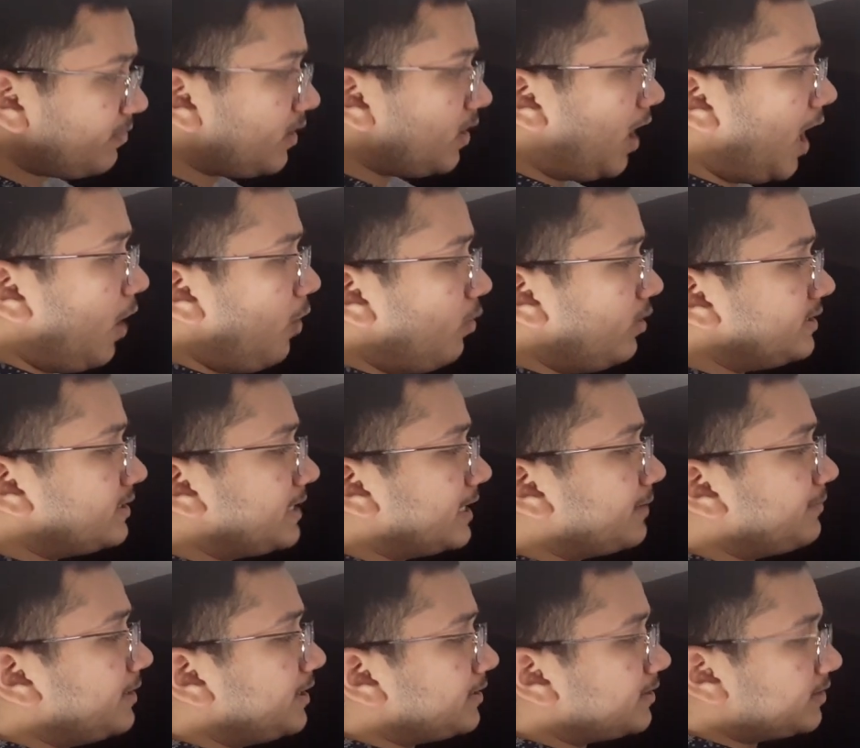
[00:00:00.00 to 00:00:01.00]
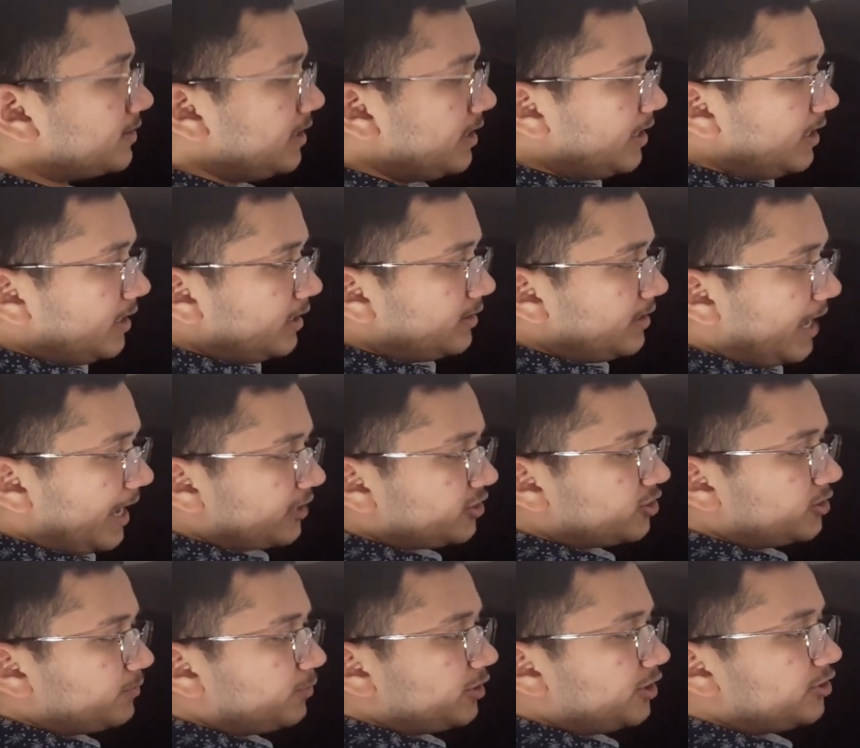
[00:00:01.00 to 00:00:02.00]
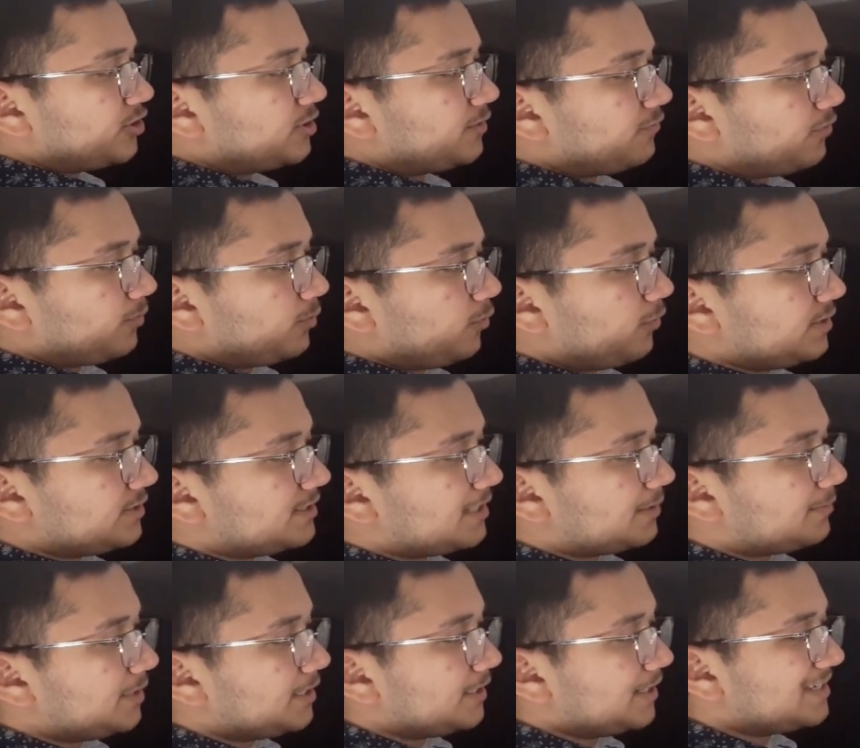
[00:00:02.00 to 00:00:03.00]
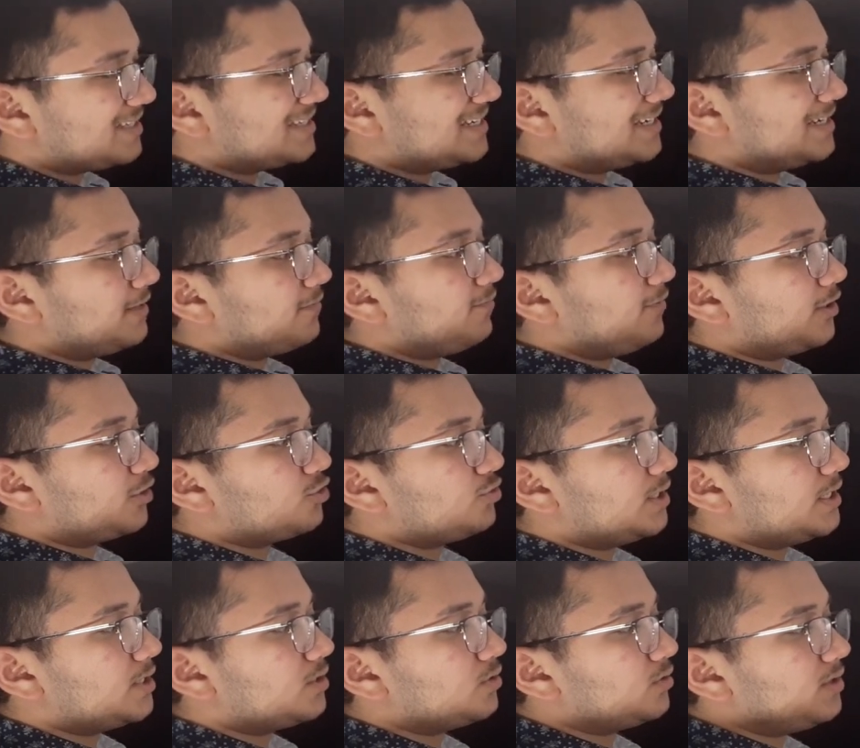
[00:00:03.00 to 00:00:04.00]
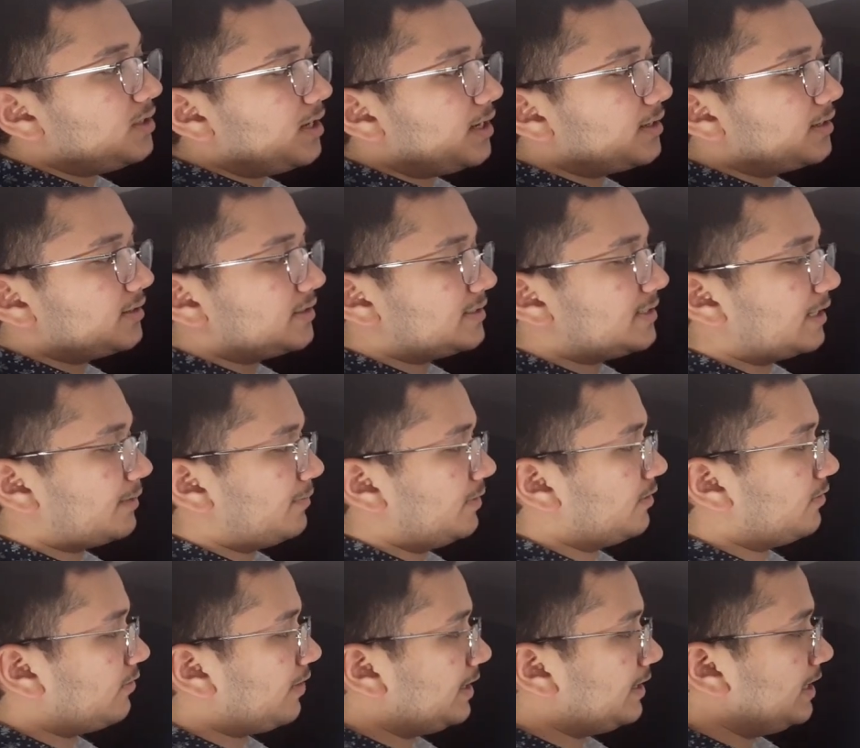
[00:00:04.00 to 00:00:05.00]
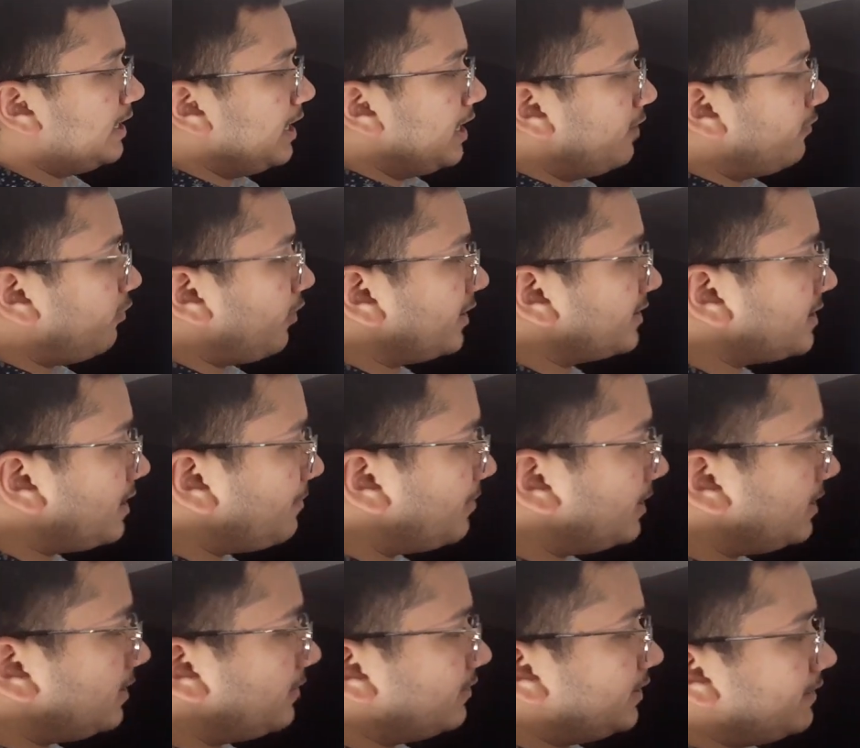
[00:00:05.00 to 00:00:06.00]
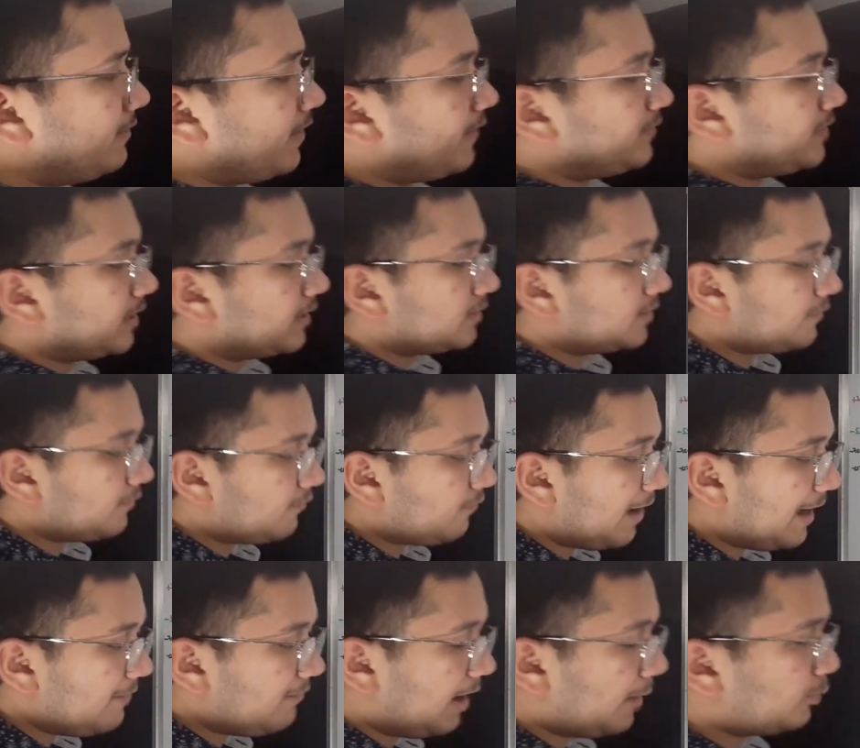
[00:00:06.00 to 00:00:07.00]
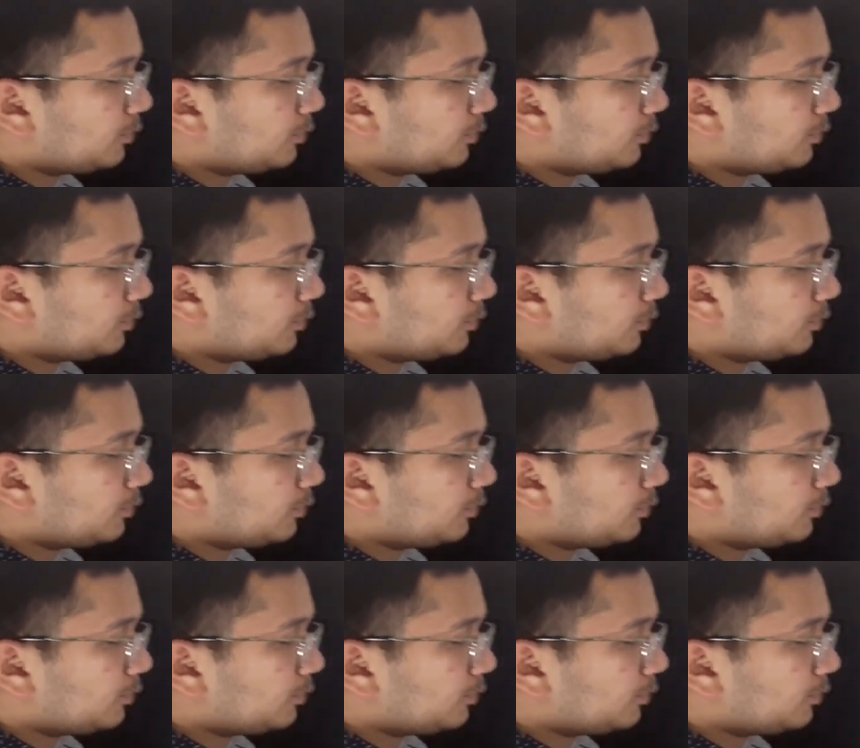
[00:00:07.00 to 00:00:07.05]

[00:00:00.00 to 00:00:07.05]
one segment, the action potential from the one segment is getting fluctuated to the another segment, right? For example, we have taken the 5